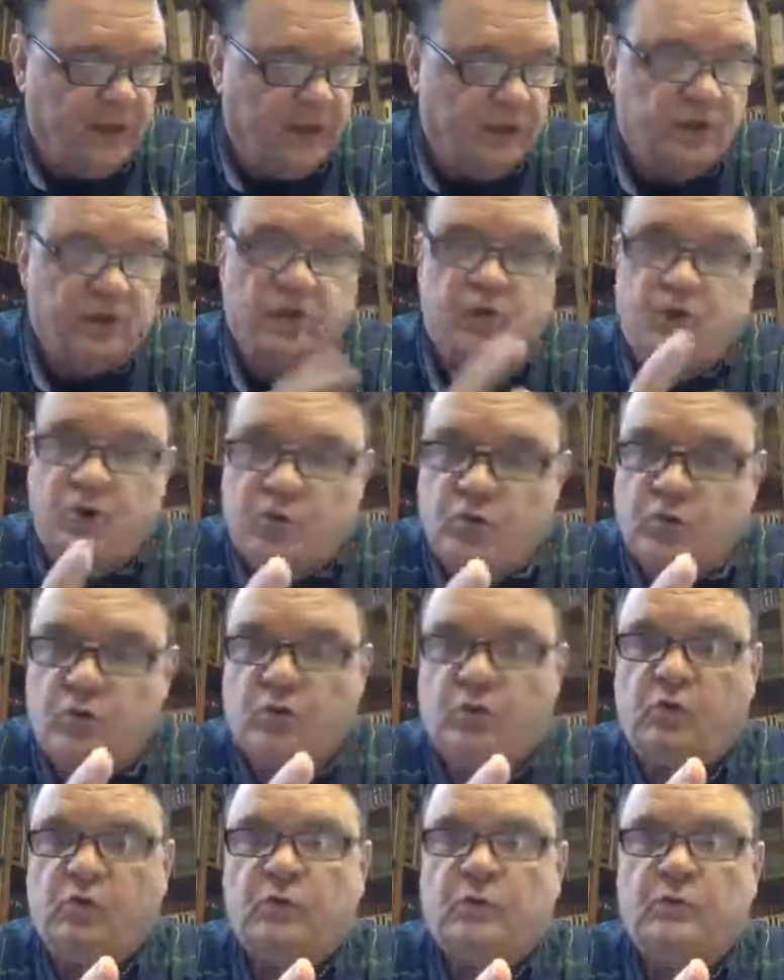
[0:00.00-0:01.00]

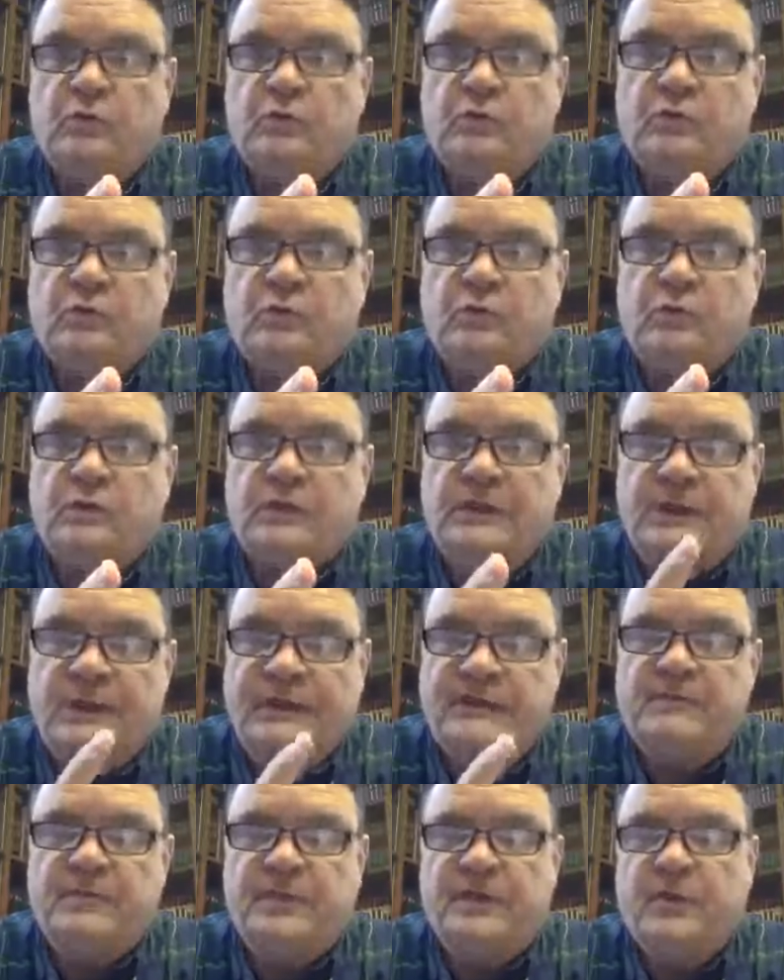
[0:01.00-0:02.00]
You
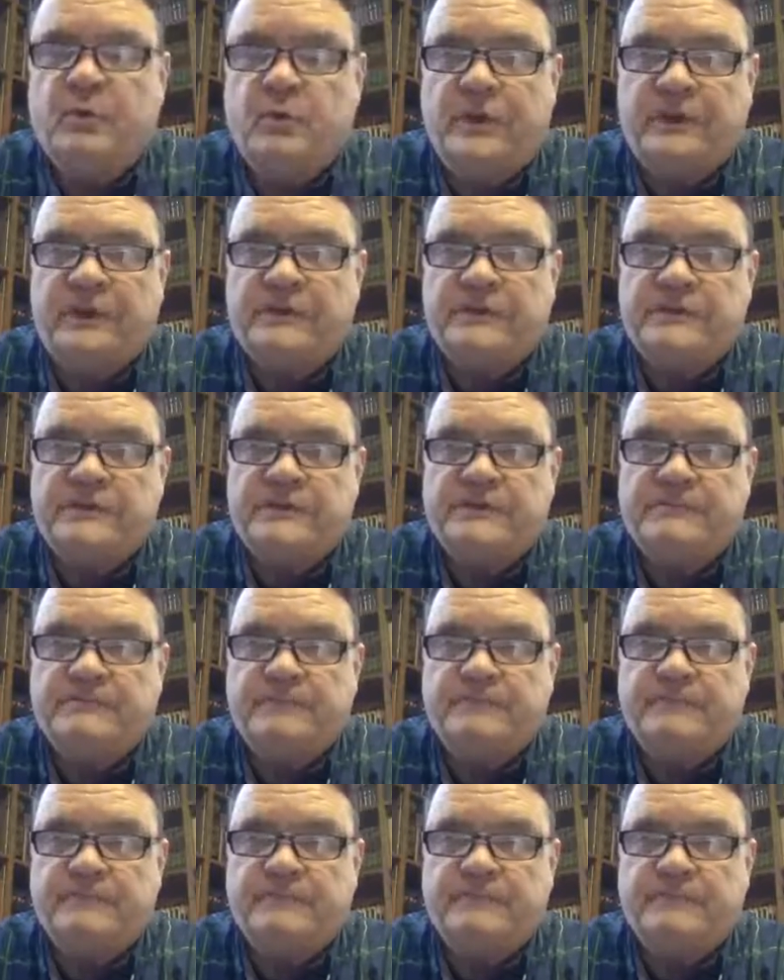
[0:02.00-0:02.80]
need to be a witness.